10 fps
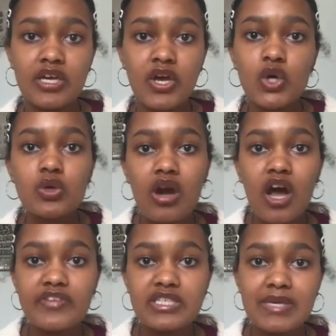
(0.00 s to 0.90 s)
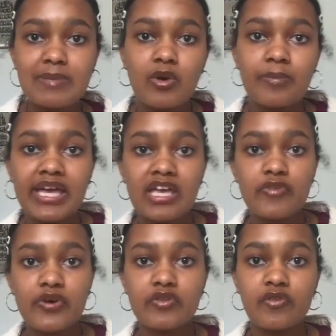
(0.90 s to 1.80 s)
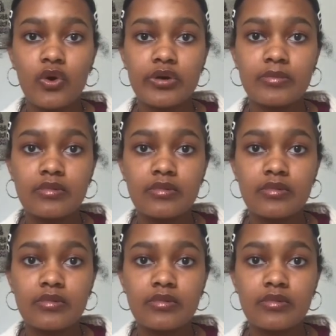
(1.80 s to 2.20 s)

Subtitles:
Who are all these people begging for reform?